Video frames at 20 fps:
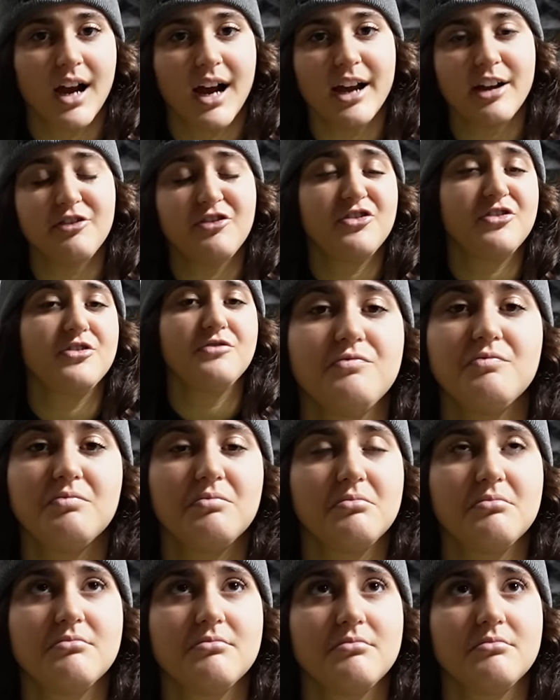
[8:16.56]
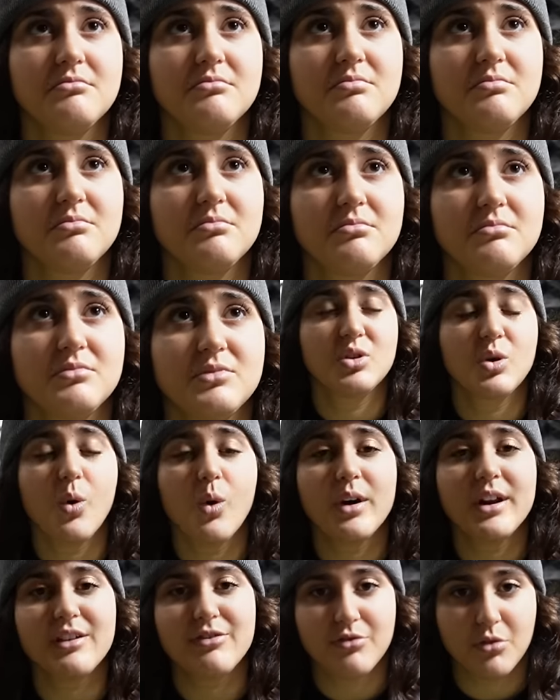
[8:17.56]
I have
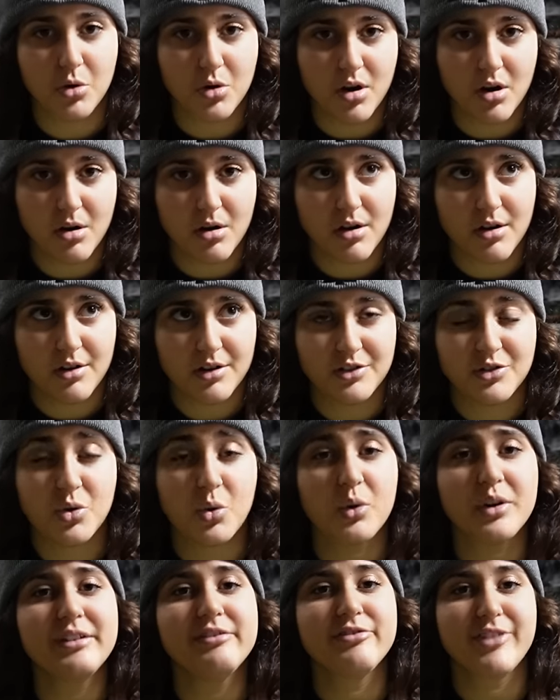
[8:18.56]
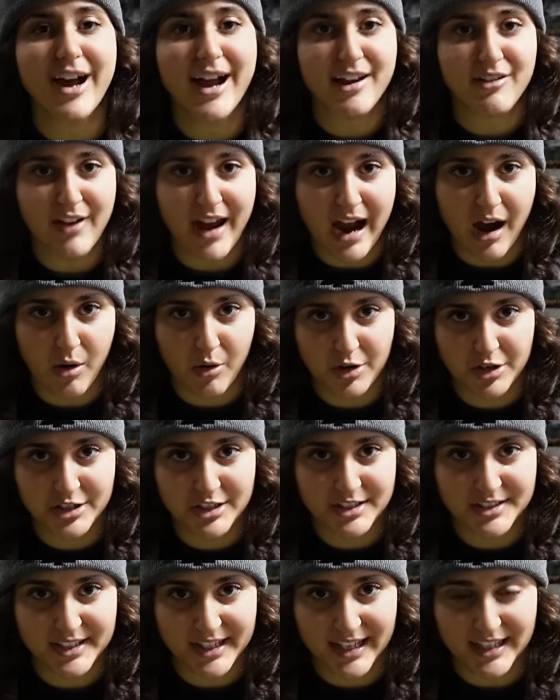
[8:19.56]
25
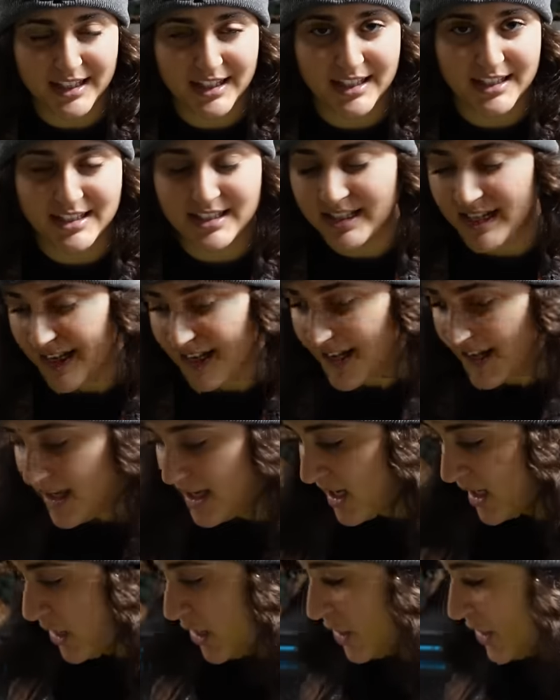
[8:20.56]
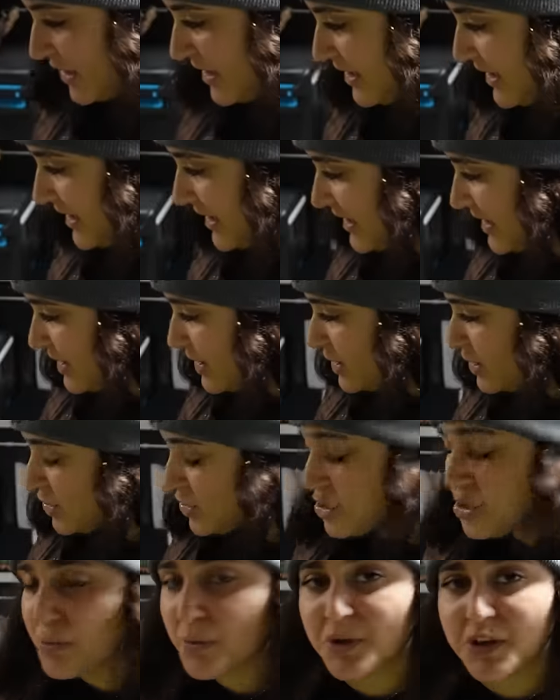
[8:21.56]
hours to get this looking
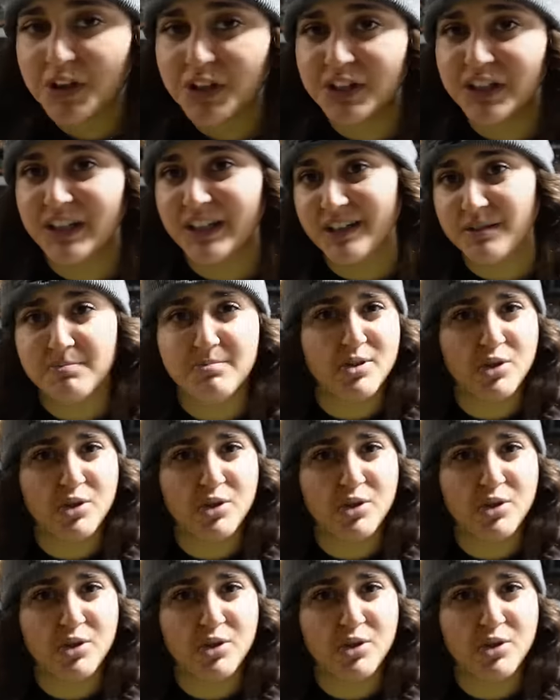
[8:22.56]
super clean and